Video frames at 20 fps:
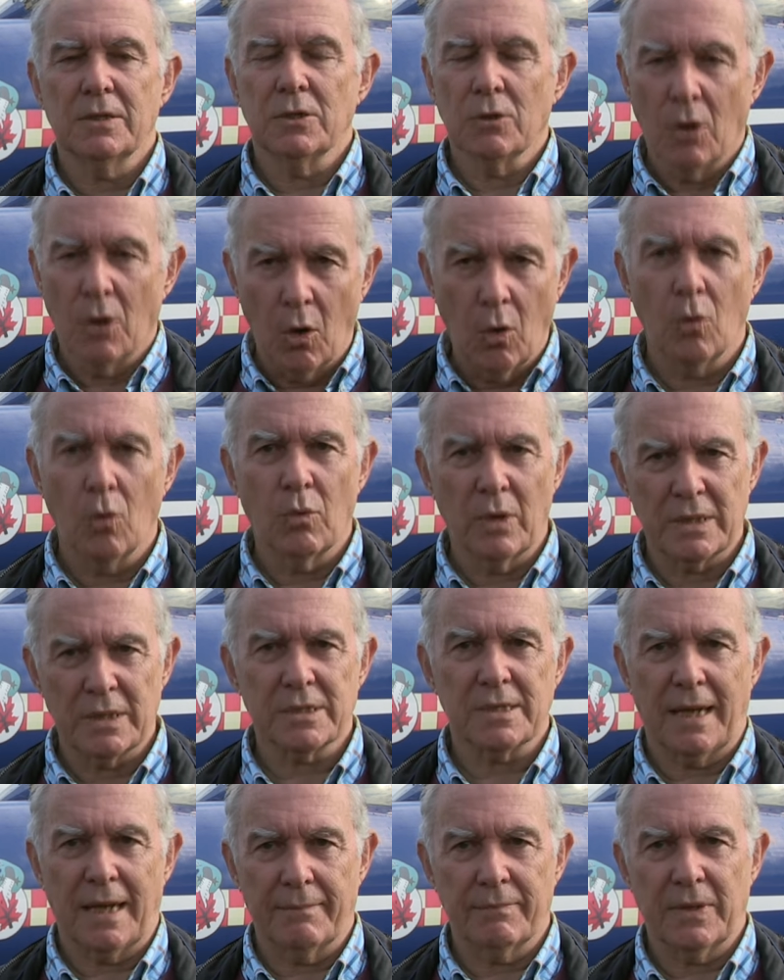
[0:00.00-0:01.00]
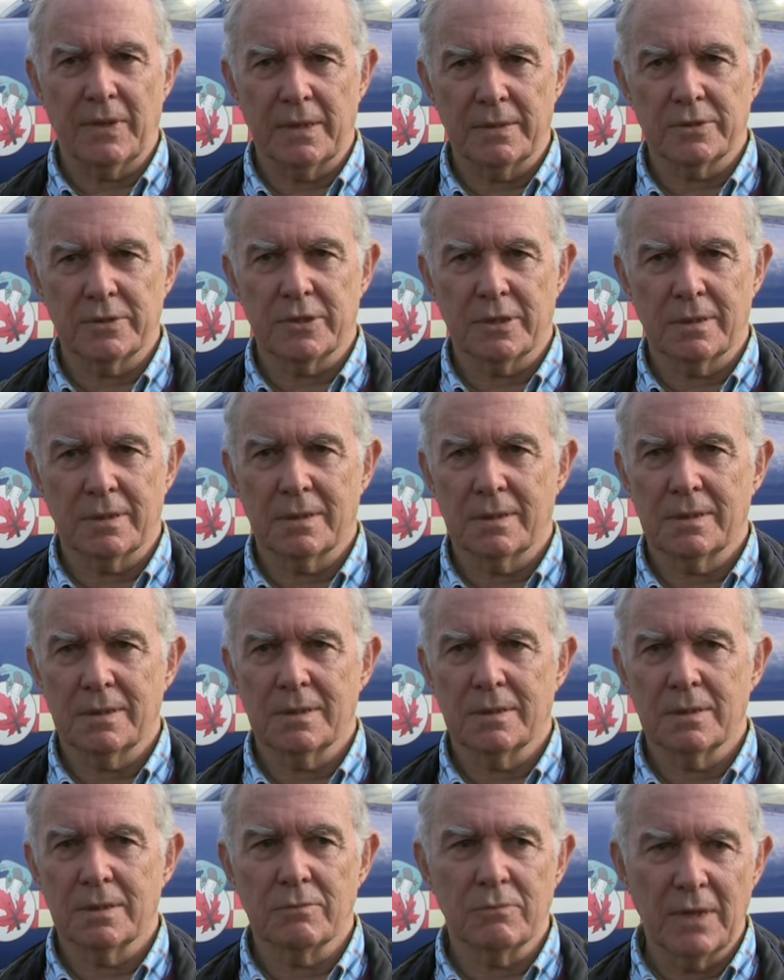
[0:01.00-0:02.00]
you always slammed the engine.
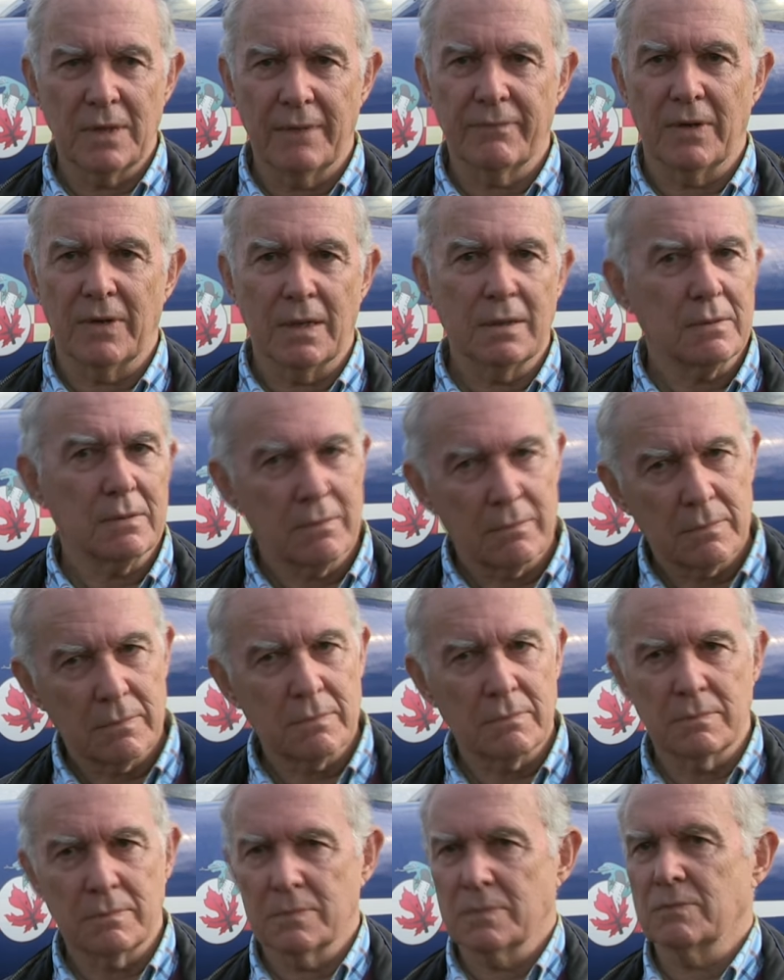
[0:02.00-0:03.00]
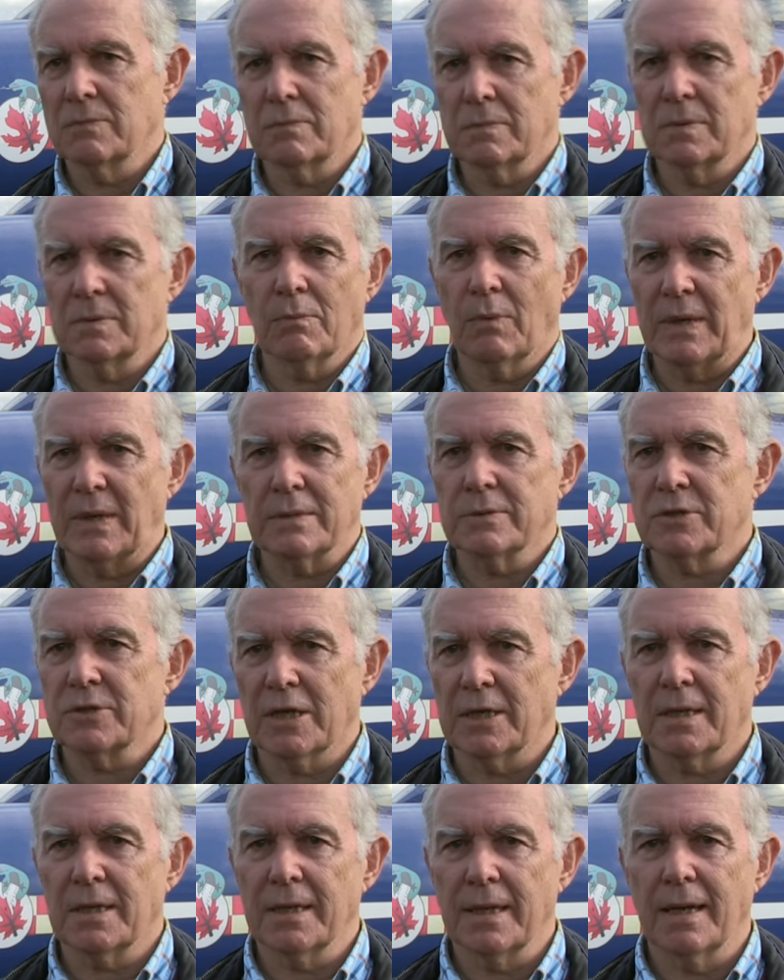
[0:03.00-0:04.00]
You never went
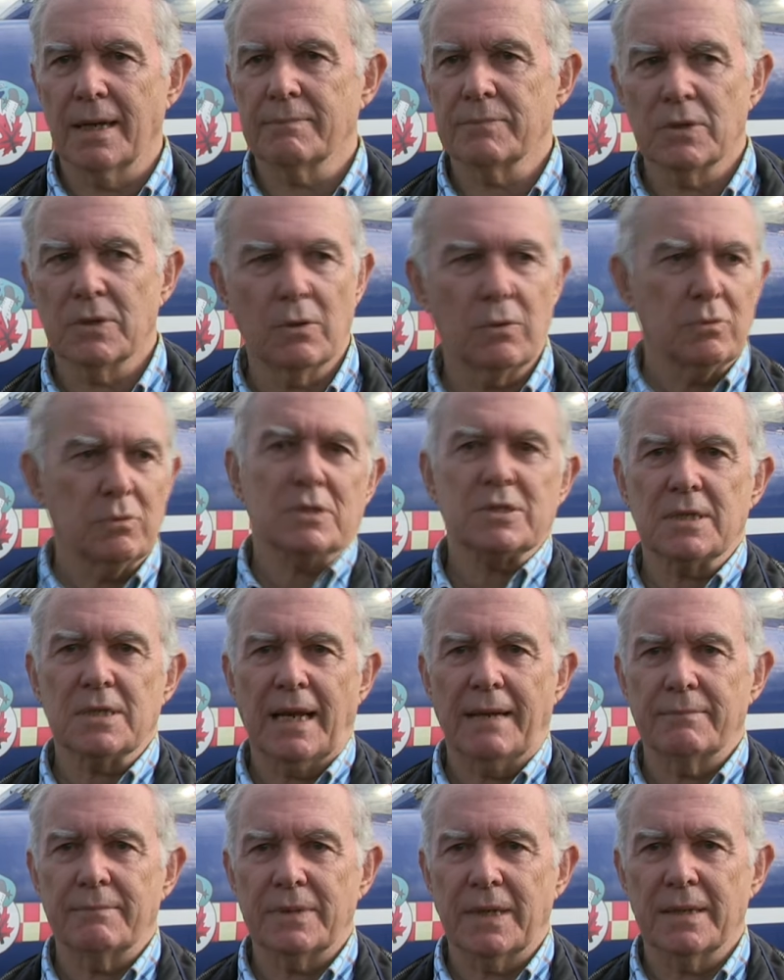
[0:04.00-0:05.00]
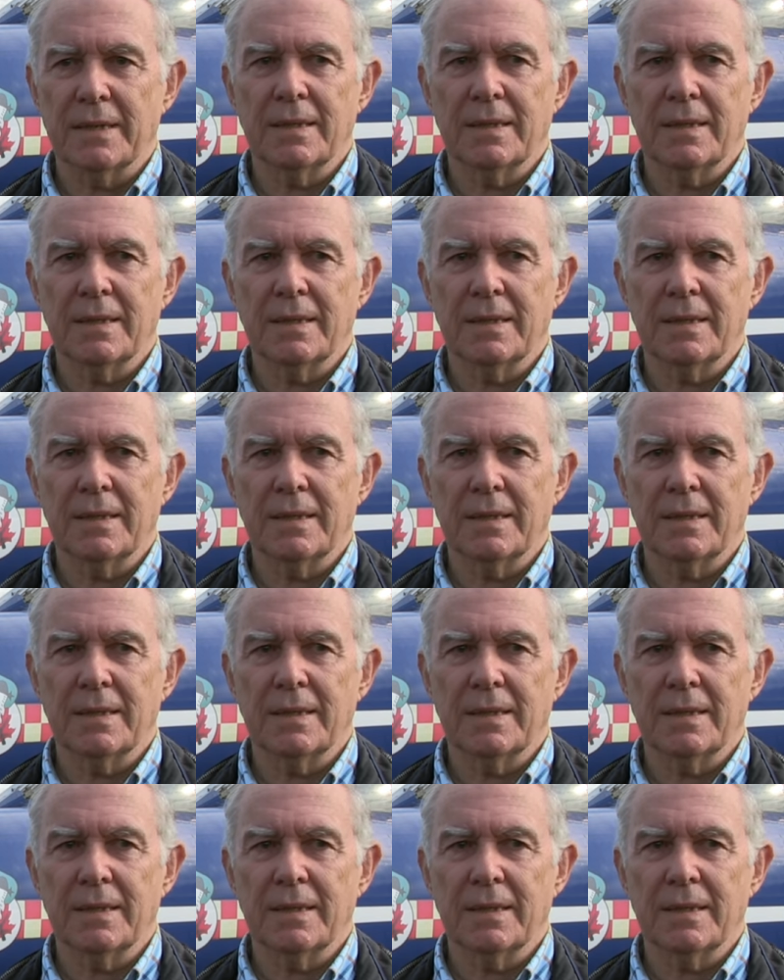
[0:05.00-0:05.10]
gently up. You always slammed it.